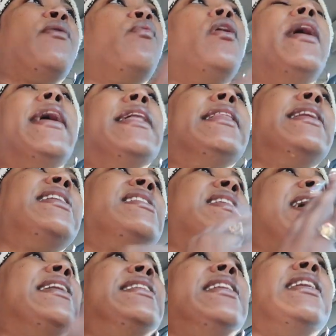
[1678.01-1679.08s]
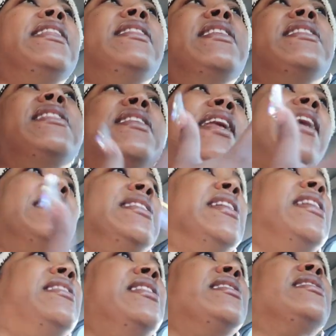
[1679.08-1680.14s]
well, at least I did this and I
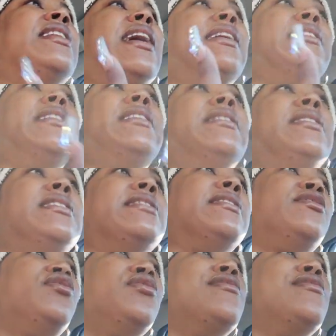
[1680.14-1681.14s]
did this and I did this, you